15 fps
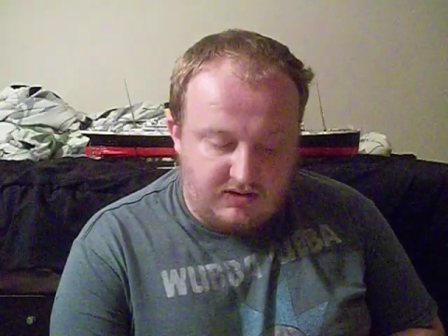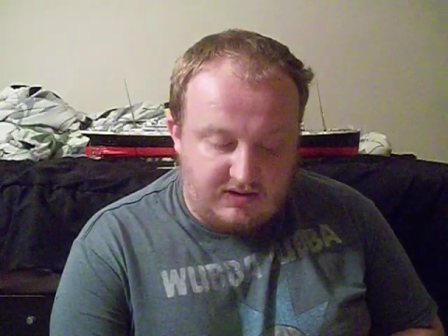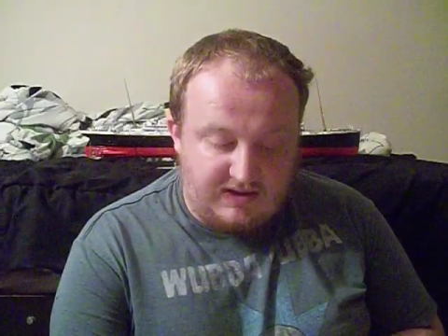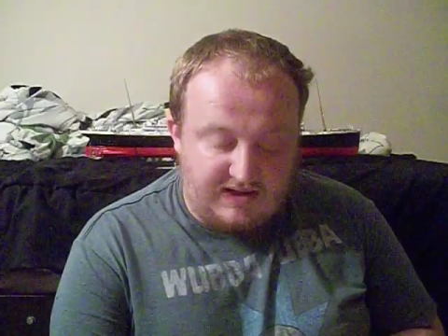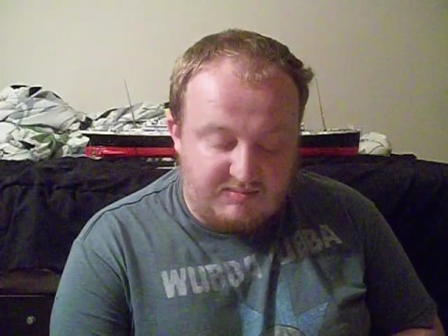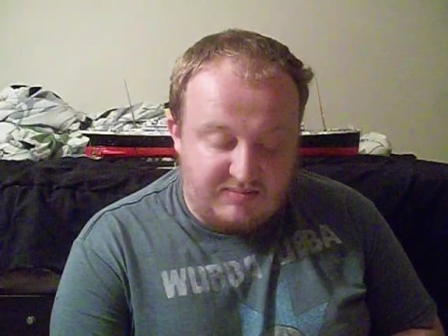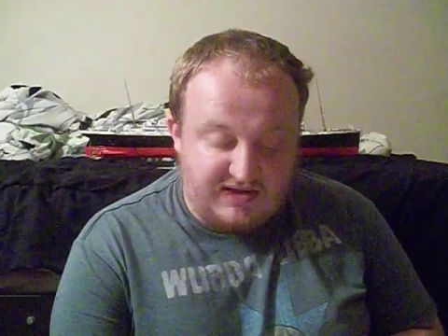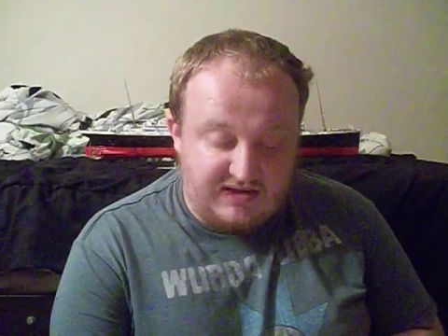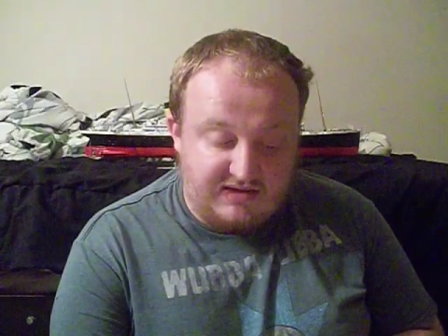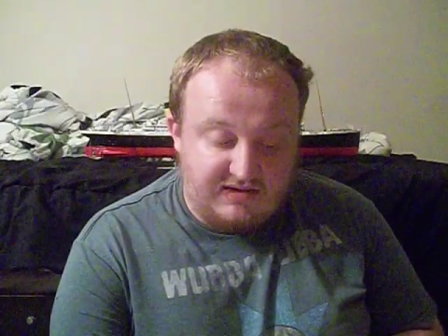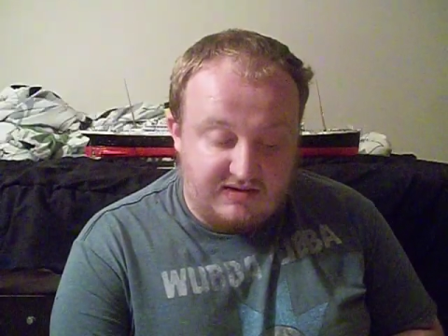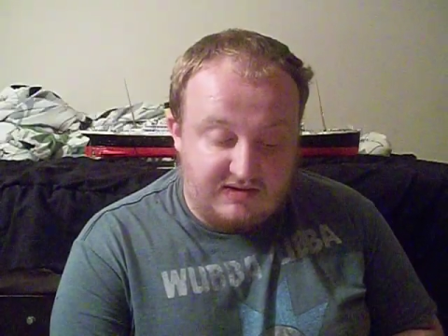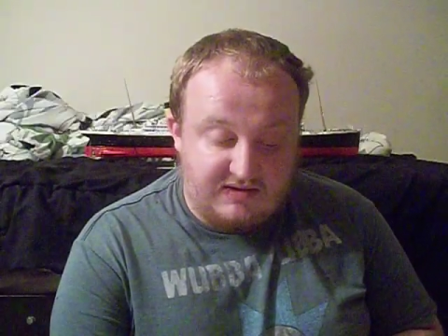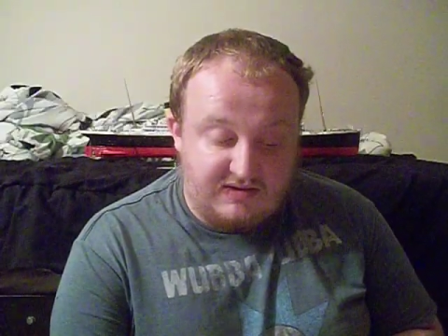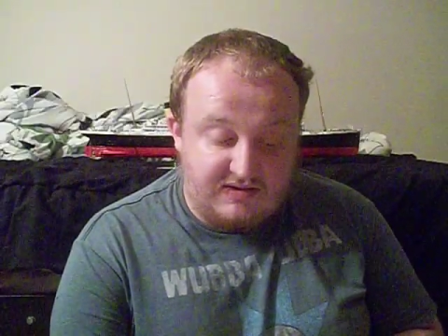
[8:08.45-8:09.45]
Olympic,
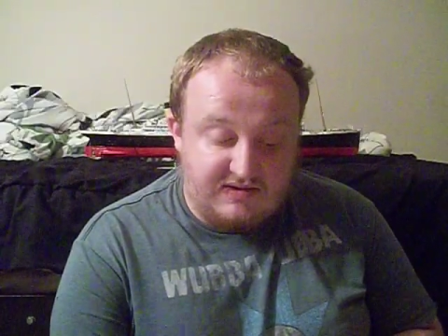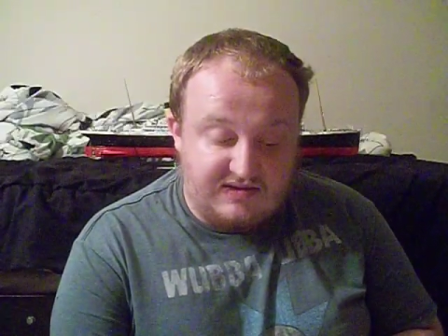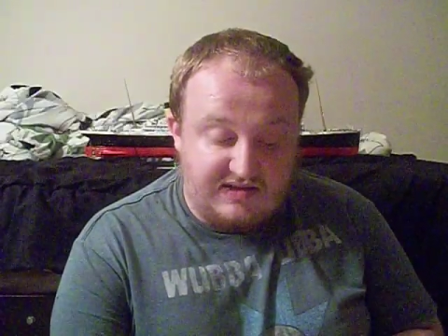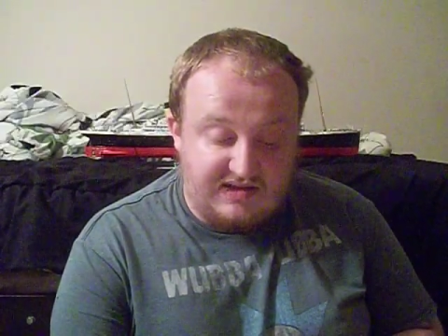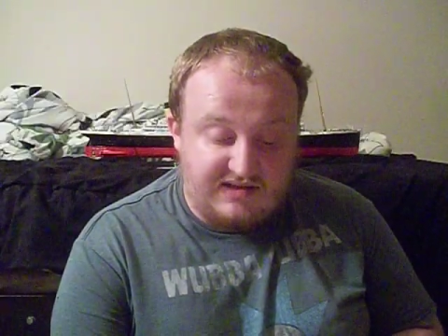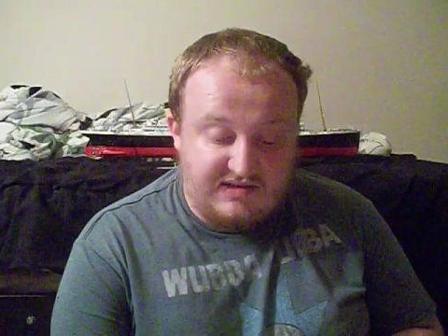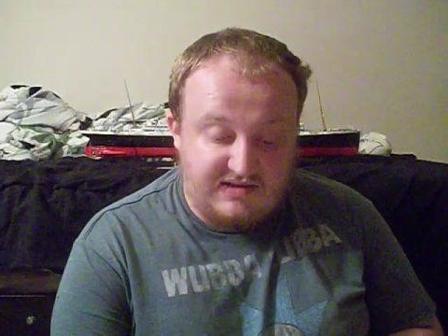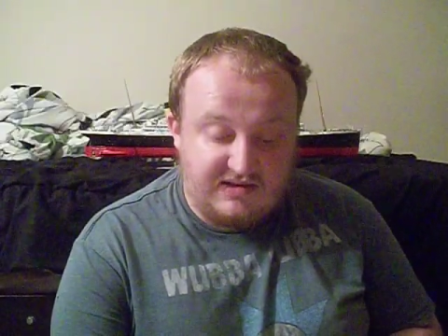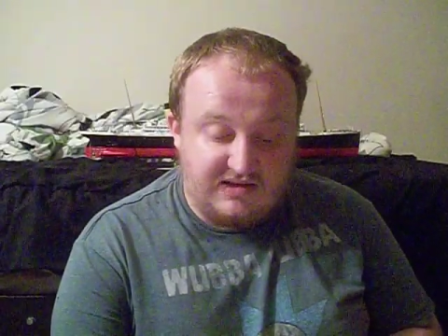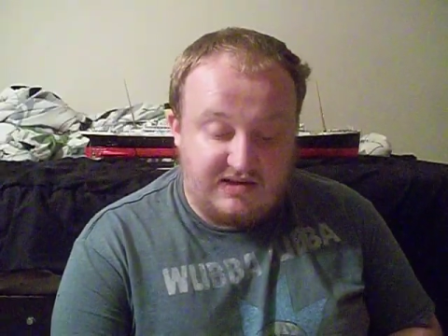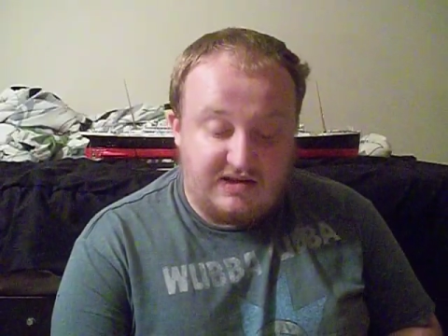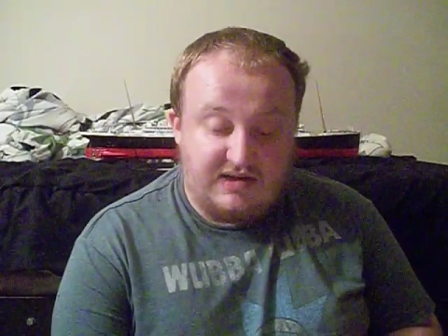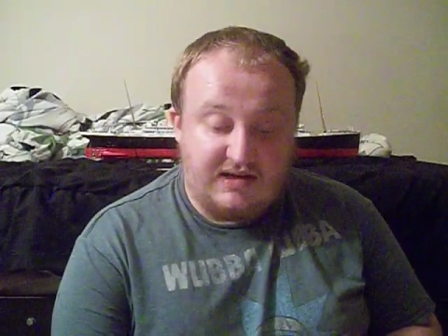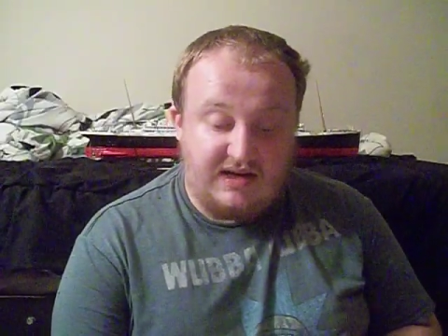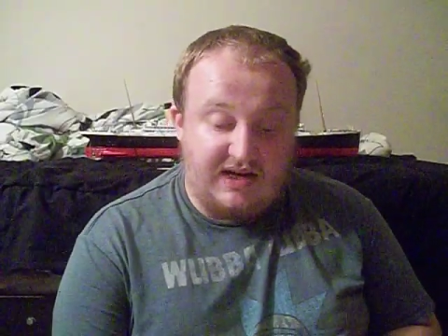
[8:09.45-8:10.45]
sis,
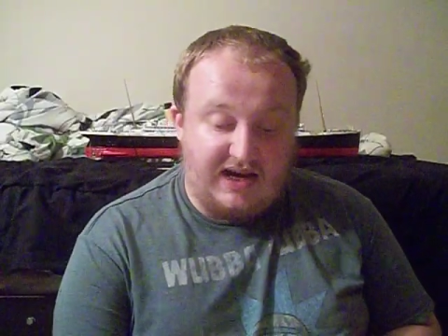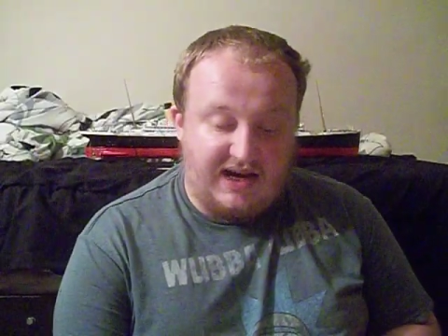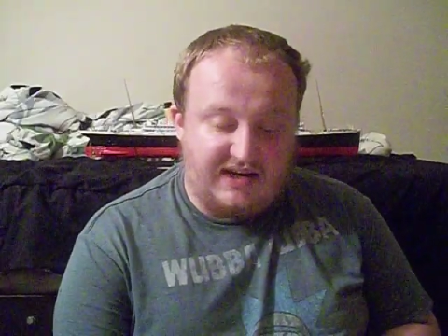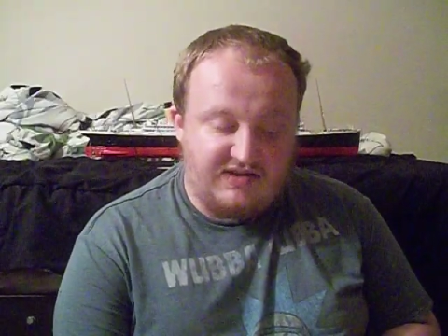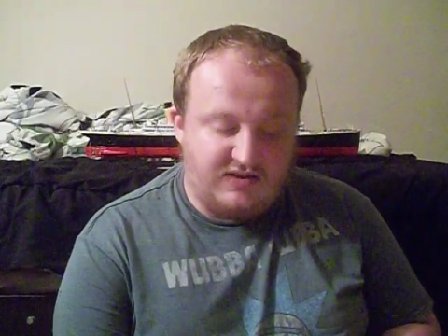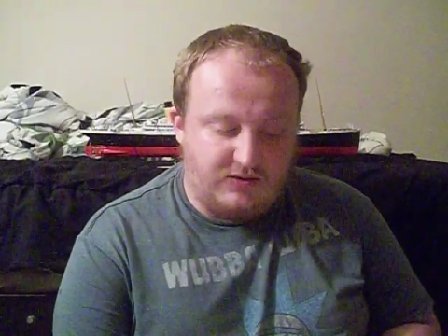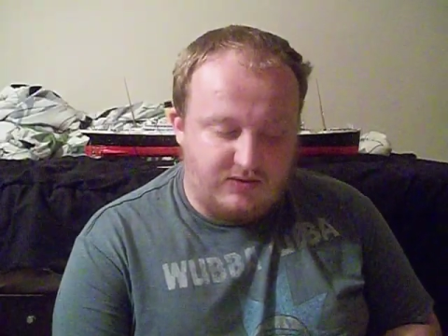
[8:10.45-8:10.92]
can I ask